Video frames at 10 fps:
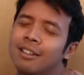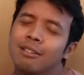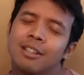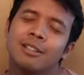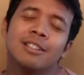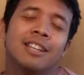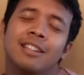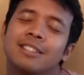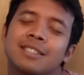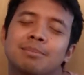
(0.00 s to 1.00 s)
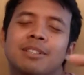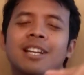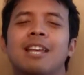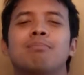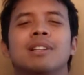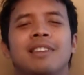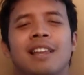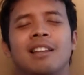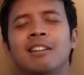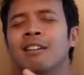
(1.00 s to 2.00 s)
you can hit the subscribe
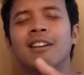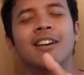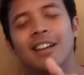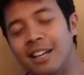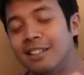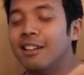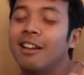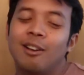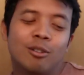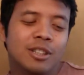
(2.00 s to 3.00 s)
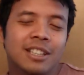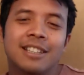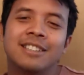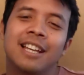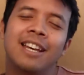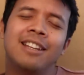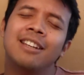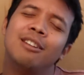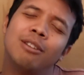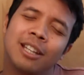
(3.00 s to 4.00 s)
button, and on the other side,
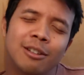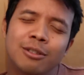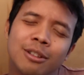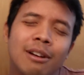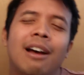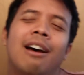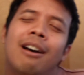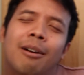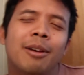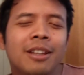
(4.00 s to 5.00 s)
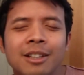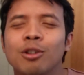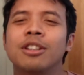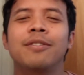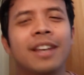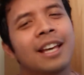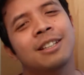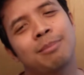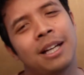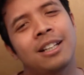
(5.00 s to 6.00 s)
you can also hit the
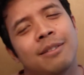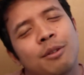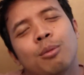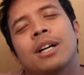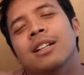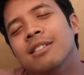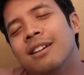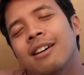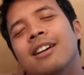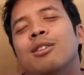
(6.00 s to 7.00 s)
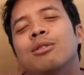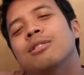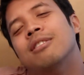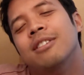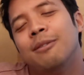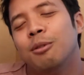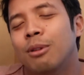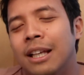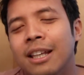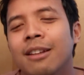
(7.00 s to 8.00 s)
notification bell if you want. I don't know if you
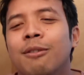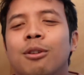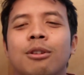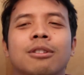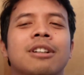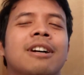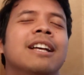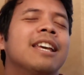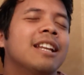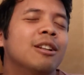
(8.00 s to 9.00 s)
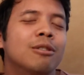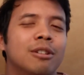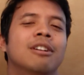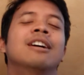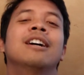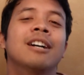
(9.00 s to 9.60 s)
like it. If you don't like it, I don't know.